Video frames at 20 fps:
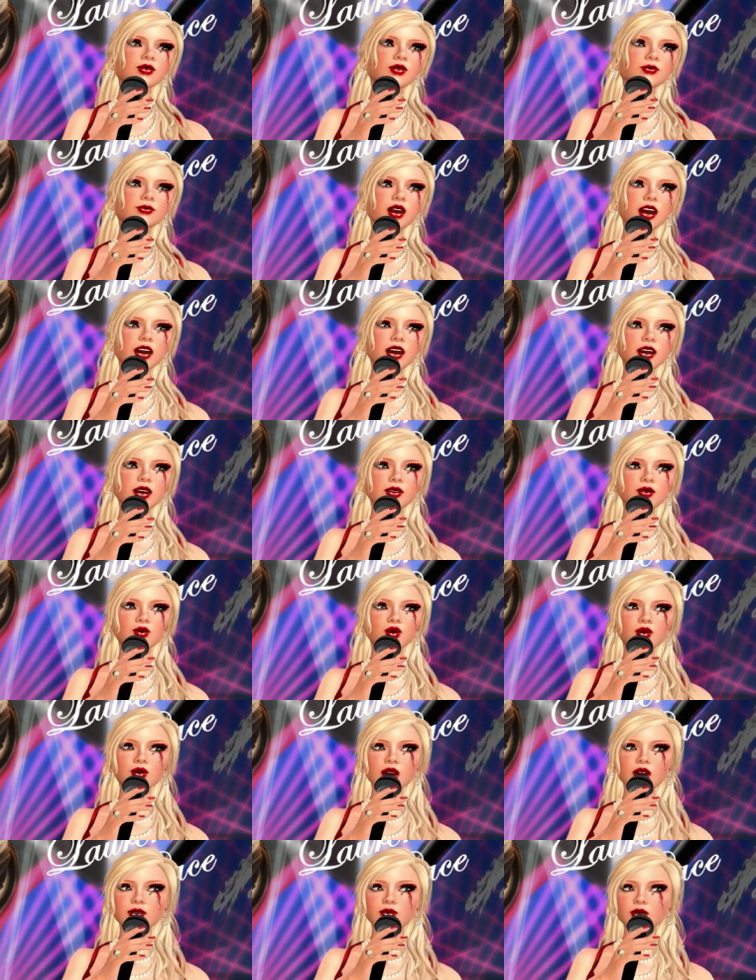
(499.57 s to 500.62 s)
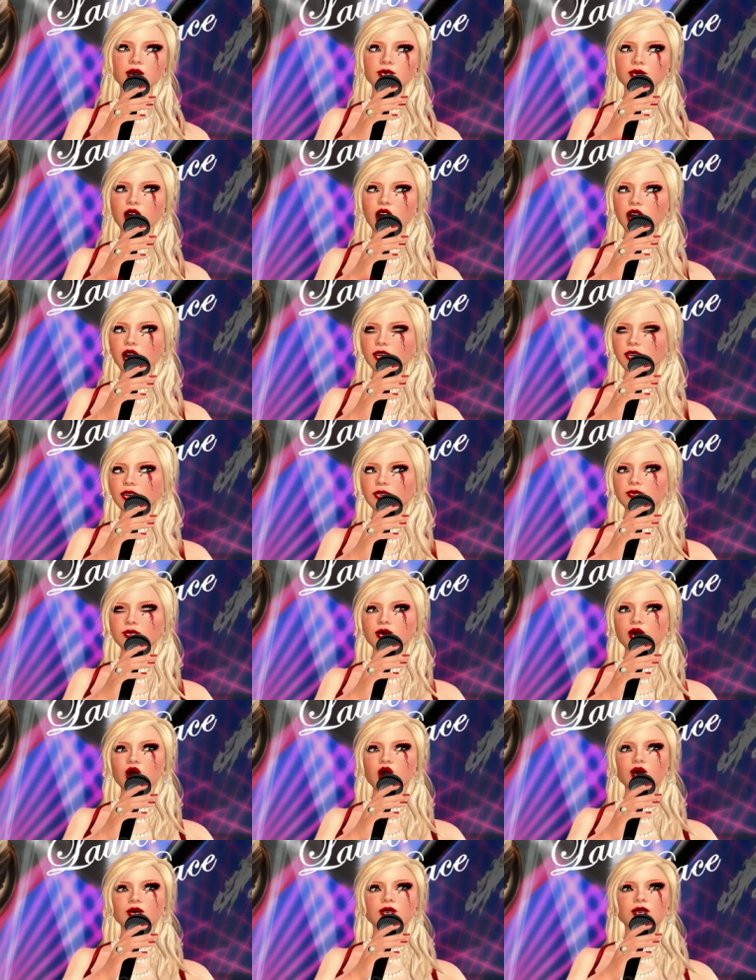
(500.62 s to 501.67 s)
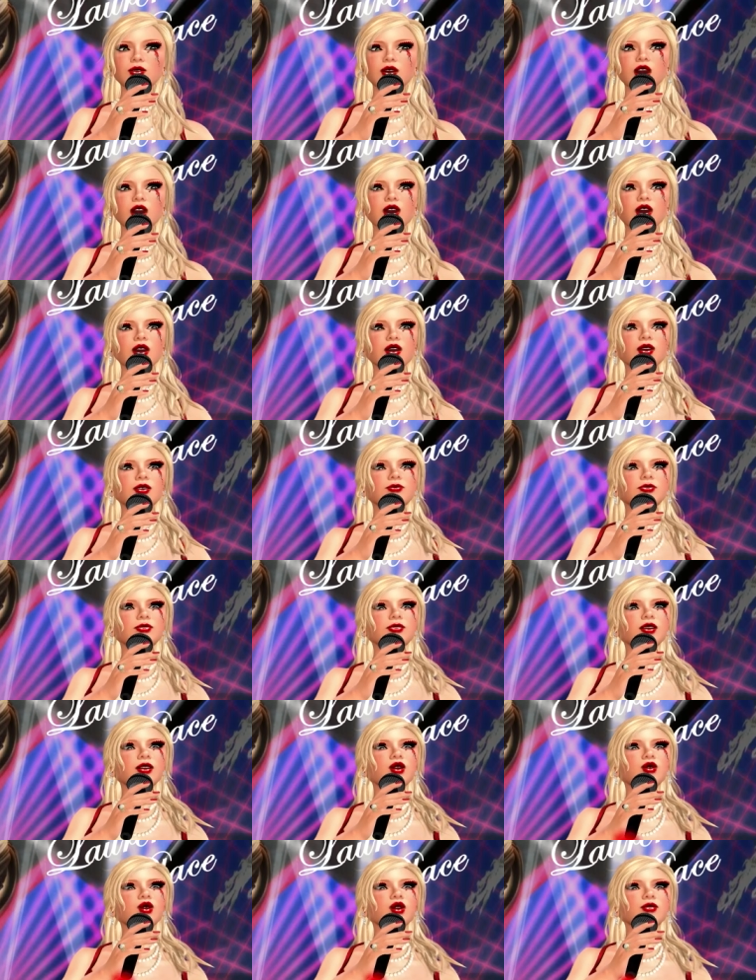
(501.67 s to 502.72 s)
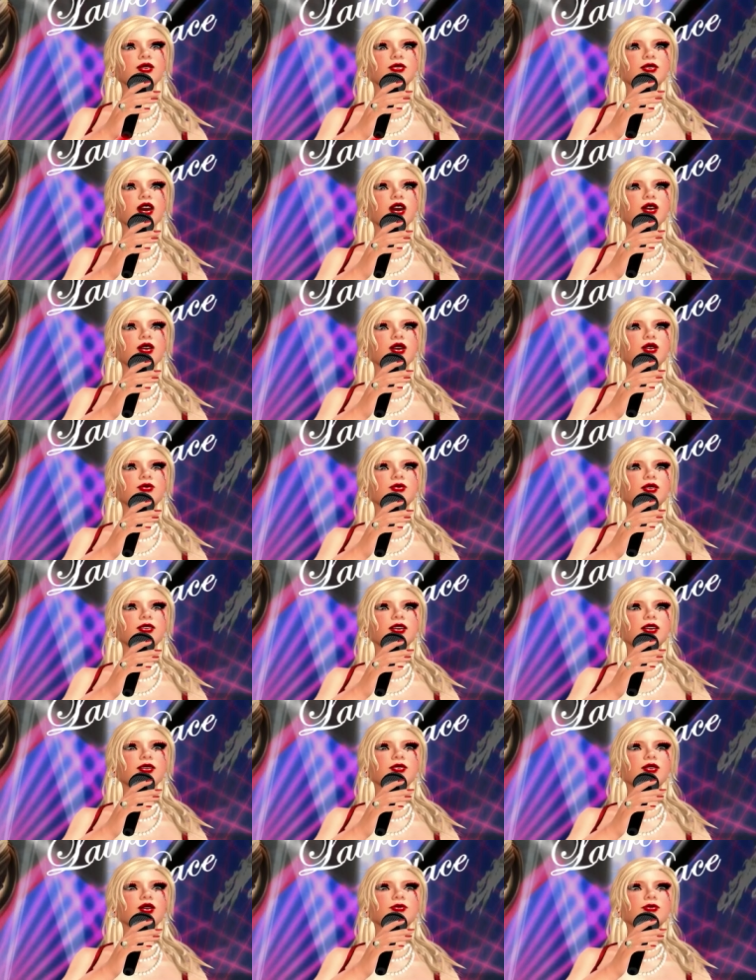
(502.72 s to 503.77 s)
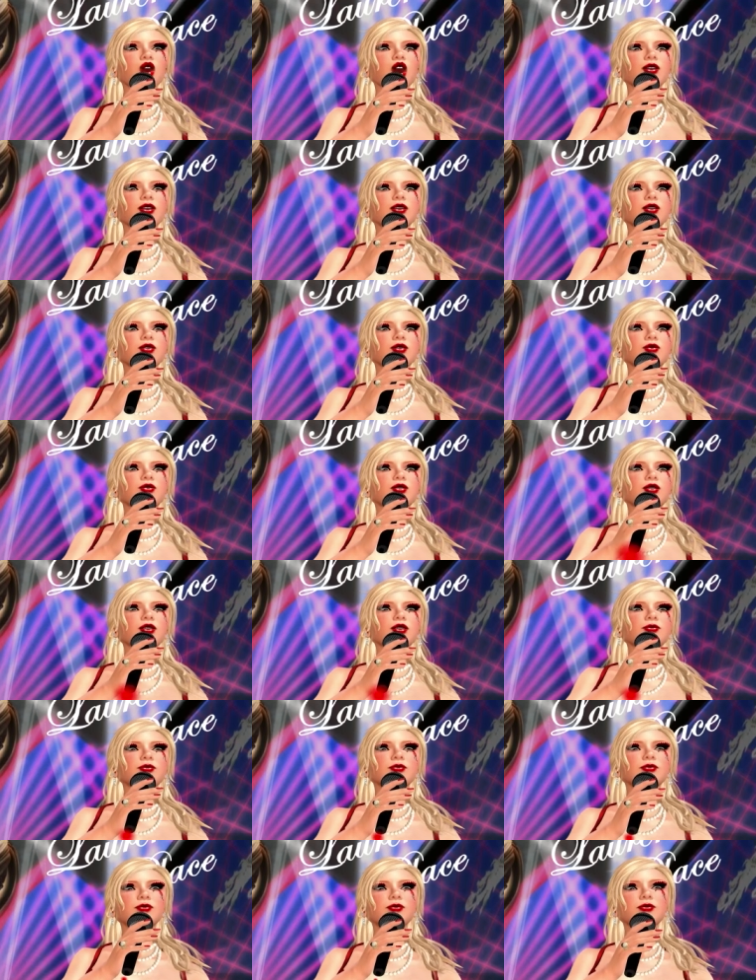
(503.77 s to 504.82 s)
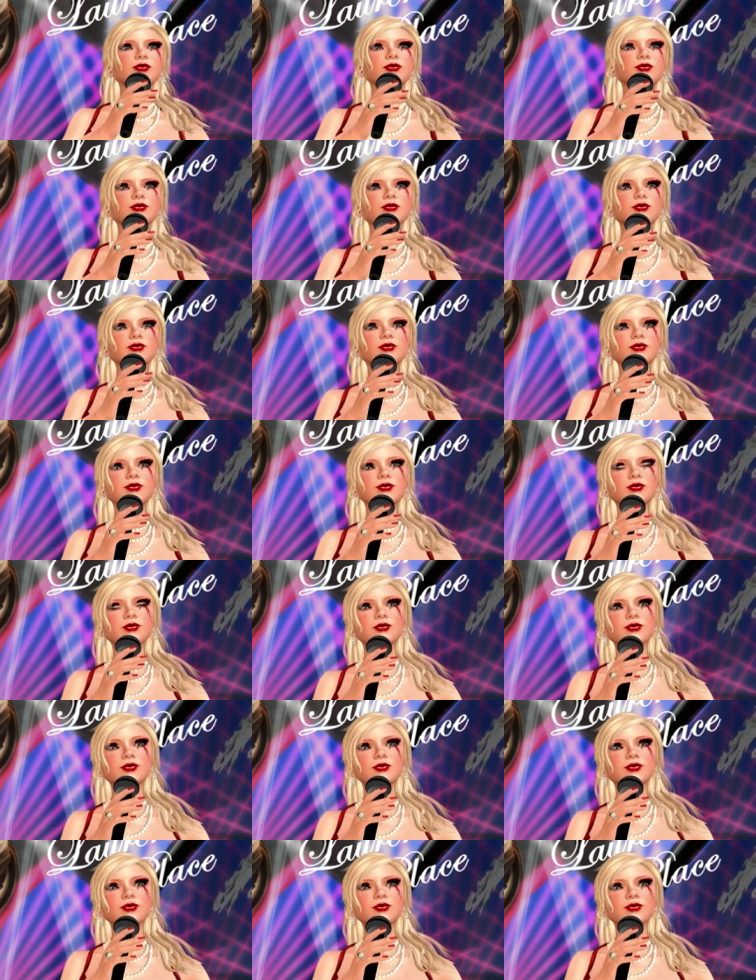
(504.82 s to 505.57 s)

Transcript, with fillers: or if you have a retirement plan or a trust fund, you cannot do the blues. Mm-hmm.